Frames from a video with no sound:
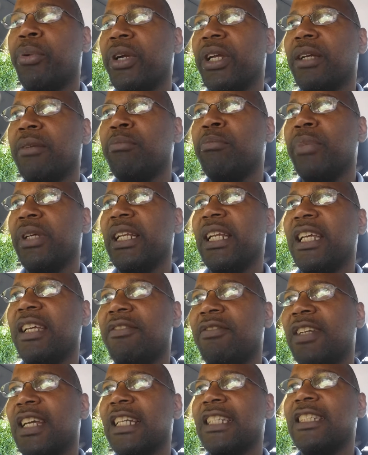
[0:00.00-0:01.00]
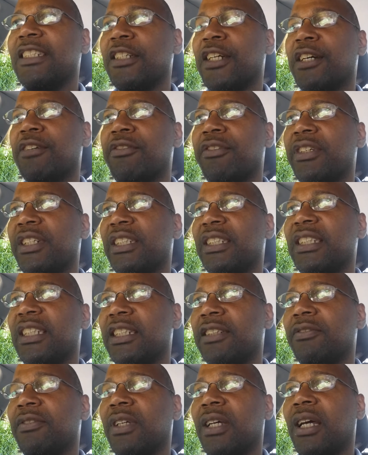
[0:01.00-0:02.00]
pray, believe that ye have
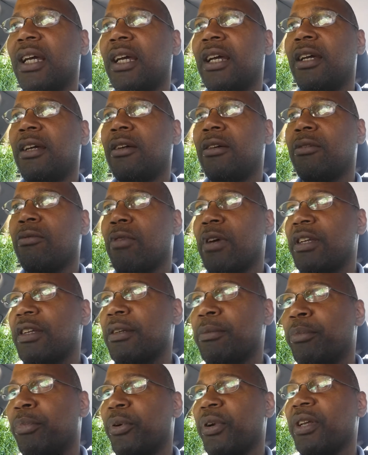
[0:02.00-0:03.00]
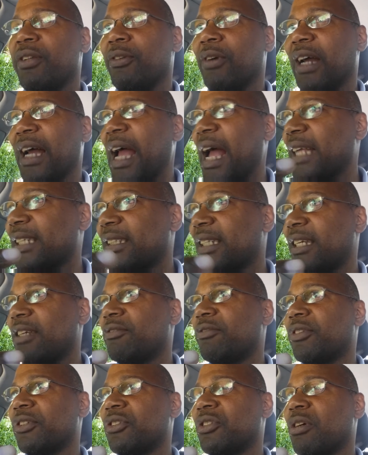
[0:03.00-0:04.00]
received. When you pray and you're
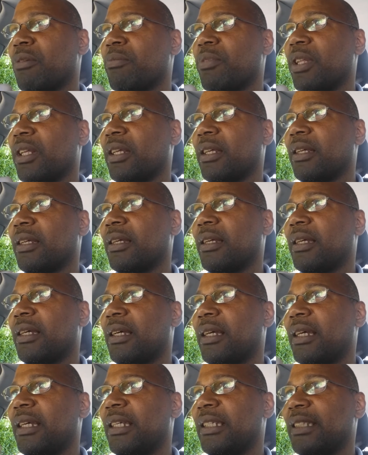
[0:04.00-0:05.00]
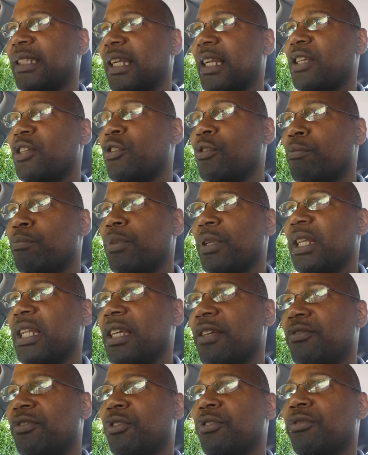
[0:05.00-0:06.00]
asking for something, he's telling you,
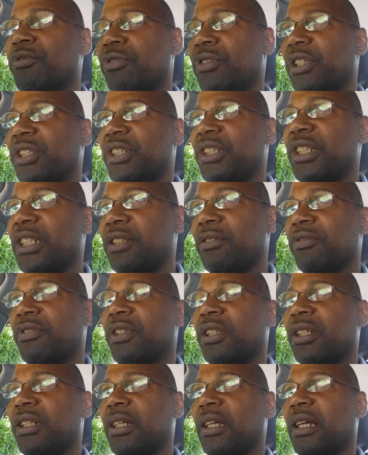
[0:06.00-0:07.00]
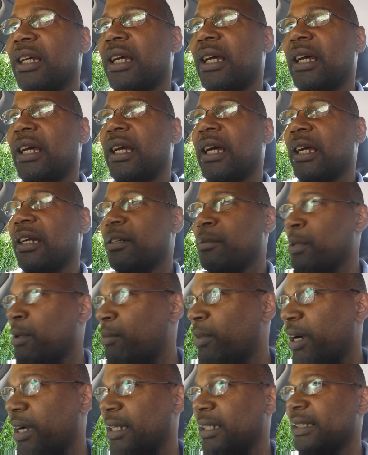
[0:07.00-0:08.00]
believe you've received. And
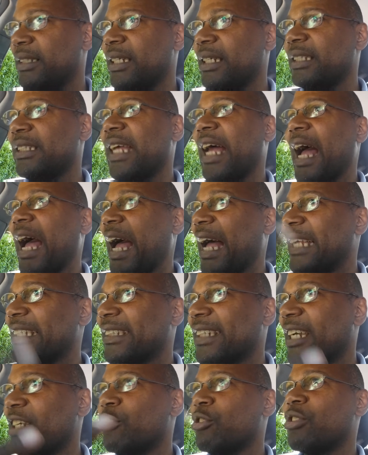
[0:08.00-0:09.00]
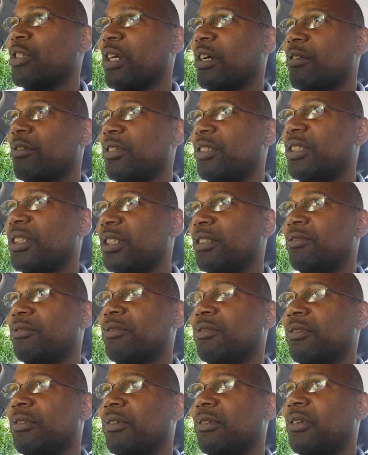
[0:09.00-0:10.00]
remember, he says, ask and you shall receive.
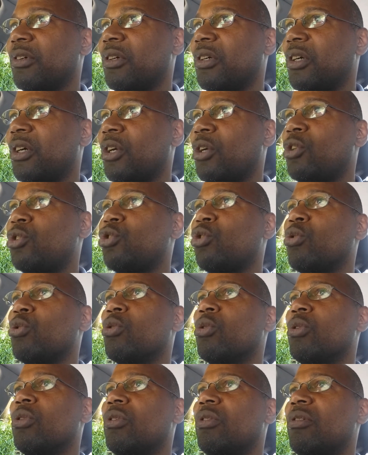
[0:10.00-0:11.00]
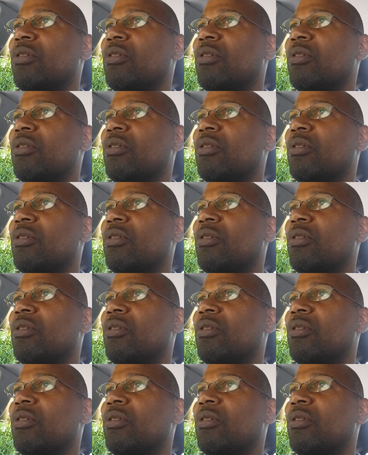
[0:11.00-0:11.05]
So